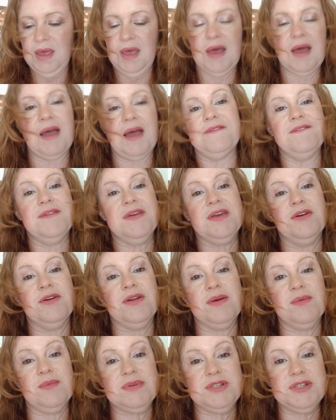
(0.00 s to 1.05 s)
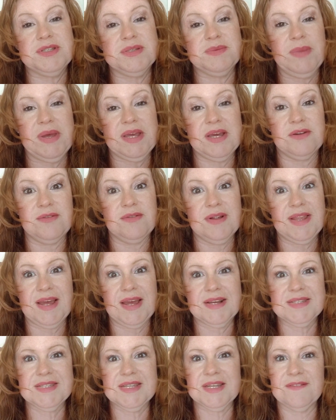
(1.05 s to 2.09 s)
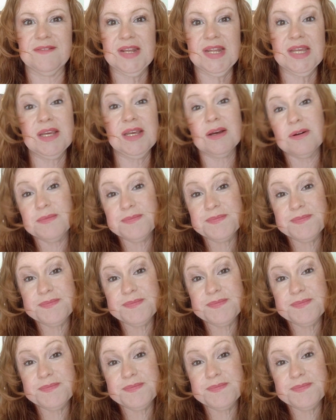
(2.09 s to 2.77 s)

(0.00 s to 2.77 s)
I figured it would just make a relaxing video.